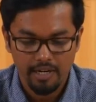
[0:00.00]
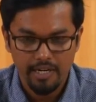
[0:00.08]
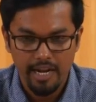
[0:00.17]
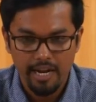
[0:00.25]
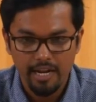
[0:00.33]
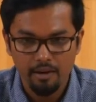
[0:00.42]

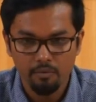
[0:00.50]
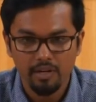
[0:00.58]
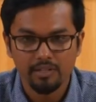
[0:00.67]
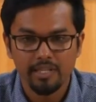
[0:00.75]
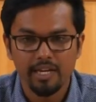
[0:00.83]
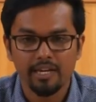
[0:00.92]
taking
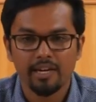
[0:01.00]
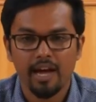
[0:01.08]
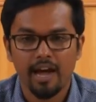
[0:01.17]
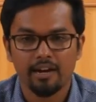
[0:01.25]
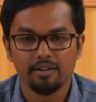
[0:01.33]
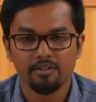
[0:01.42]
one thing
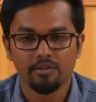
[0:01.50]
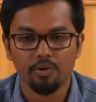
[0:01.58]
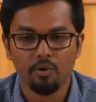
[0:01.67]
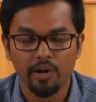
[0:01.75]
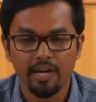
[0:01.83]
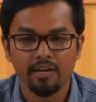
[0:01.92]
and
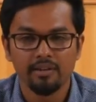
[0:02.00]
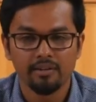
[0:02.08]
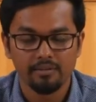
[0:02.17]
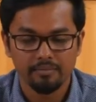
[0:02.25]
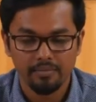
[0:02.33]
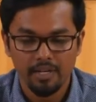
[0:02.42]
going
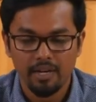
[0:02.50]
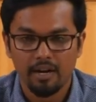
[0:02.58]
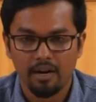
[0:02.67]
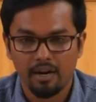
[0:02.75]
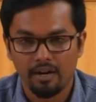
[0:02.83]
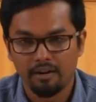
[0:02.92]

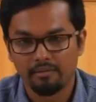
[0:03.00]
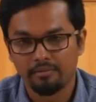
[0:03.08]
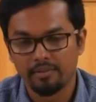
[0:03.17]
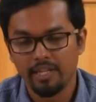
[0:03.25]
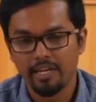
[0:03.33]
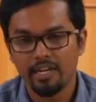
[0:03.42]

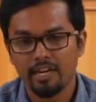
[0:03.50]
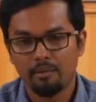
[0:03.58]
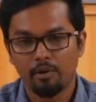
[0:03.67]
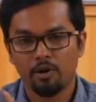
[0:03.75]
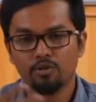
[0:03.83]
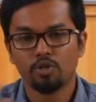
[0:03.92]
um, thinking
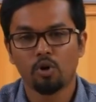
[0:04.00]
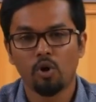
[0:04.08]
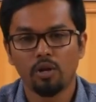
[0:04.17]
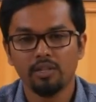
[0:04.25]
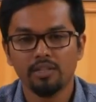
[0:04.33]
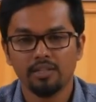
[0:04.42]
about
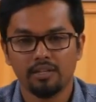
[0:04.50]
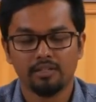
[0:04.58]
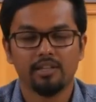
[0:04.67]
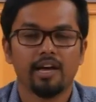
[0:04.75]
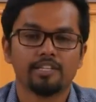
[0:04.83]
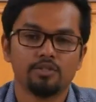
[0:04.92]
all
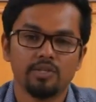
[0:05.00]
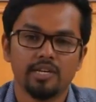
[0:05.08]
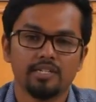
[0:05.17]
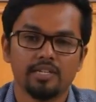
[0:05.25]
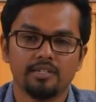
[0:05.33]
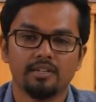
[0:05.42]
the
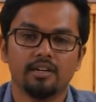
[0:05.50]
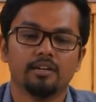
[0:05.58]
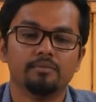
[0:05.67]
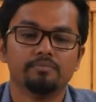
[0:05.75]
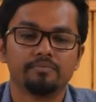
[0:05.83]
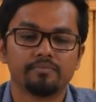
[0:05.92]
associated
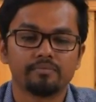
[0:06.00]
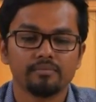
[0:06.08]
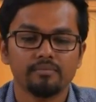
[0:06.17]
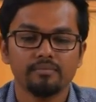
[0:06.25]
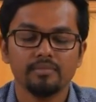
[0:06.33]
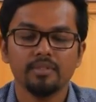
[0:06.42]
um,
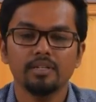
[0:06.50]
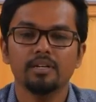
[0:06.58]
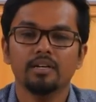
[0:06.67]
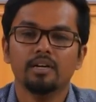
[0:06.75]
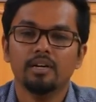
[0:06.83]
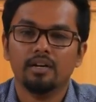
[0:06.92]

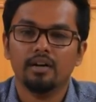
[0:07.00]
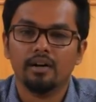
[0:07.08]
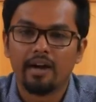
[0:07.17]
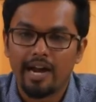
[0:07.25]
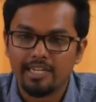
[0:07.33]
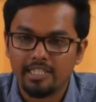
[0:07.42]
uh,
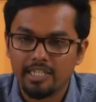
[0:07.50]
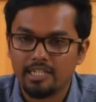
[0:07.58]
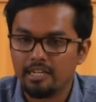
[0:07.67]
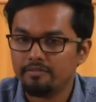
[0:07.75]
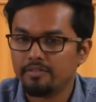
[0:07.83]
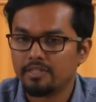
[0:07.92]

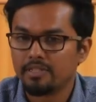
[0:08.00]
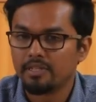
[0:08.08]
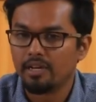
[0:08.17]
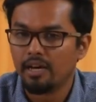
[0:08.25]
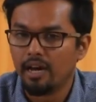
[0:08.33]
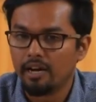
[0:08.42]
adjectives
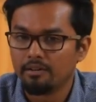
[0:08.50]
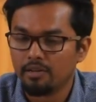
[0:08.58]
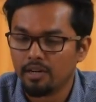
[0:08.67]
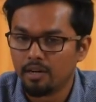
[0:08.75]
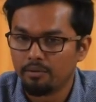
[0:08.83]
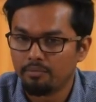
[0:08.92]
and
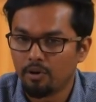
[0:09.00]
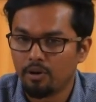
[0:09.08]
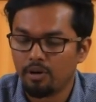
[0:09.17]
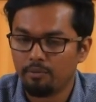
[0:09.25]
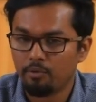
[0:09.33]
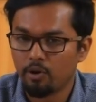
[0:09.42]
uh, pro
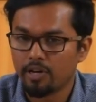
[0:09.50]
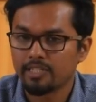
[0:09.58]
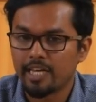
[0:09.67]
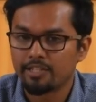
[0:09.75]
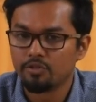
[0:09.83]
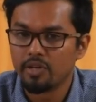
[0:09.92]
uh, products
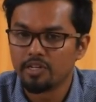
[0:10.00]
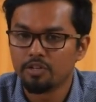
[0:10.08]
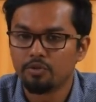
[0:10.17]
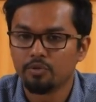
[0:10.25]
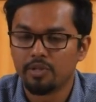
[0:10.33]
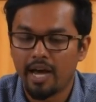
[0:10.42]
associated
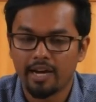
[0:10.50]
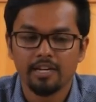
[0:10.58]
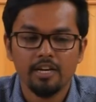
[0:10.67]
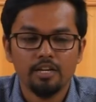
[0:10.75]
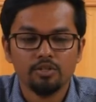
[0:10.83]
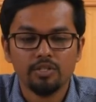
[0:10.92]
to that.
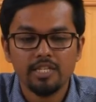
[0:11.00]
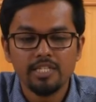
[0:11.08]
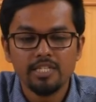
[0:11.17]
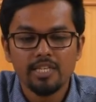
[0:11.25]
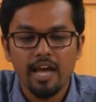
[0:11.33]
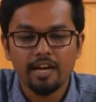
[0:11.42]
So, this
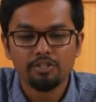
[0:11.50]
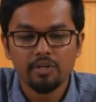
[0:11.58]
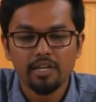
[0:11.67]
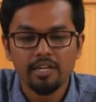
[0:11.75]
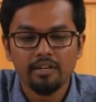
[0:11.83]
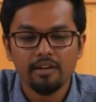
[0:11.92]
is
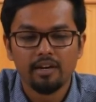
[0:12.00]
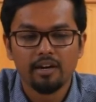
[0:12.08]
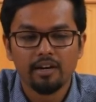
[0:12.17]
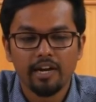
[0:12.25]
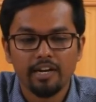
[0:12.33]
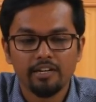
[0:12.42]
actually
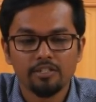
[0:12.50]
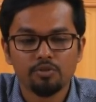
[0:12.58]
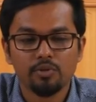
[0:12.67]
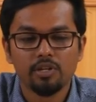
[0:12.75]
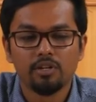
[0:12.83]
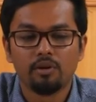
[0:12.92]
caters
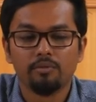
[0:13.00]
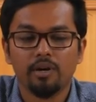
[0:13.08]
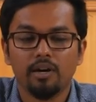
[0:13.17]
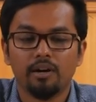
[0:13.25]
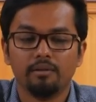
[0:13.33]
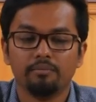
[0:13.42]
to the
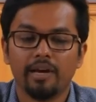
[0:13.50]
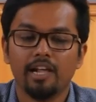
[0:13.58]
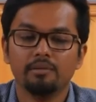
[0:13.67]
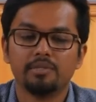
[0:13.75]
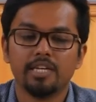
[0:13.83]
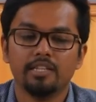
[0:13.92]
um,
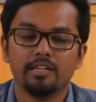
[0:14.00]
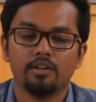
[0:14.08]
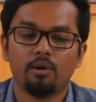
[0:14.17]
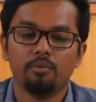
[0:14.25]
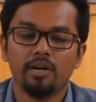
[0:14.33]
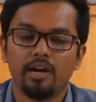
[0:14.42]
helps in the double